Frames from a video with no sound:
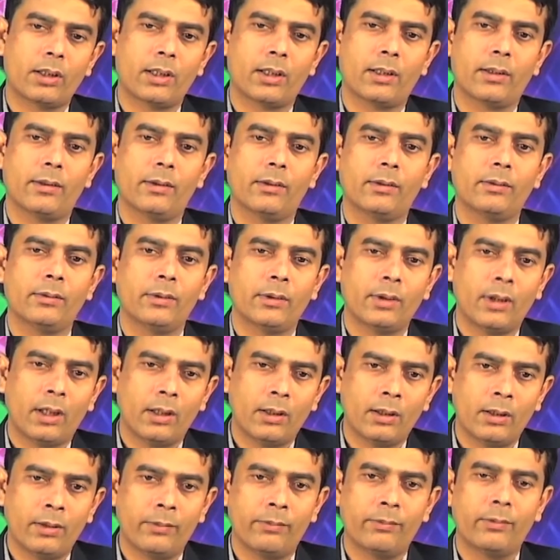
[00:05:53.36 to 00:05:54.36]
the
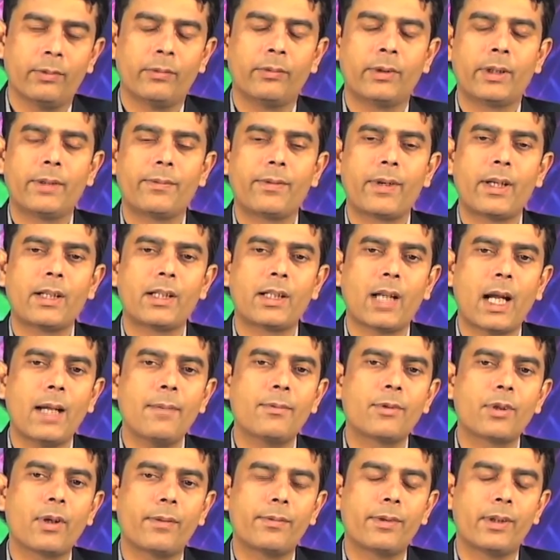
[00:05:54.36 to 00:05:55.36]
different
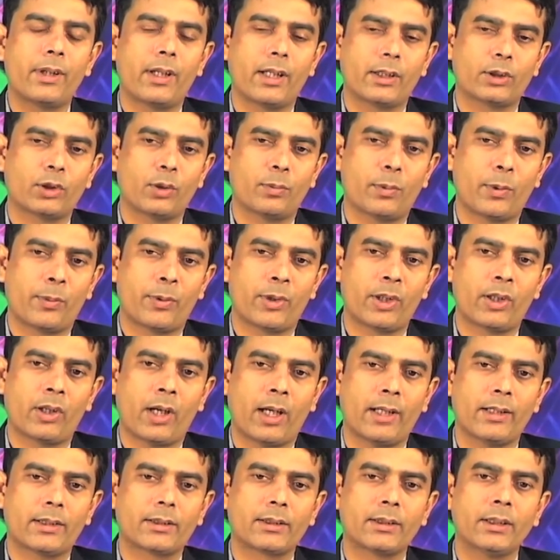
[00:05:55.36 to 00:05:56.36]
types of intellectual property
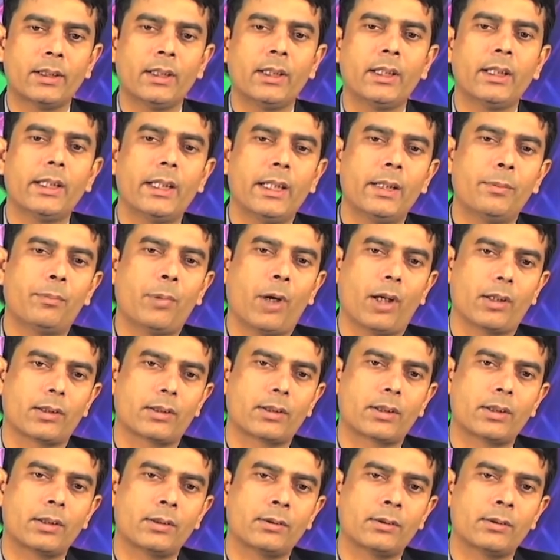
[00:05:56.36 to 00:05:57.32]
rights in past.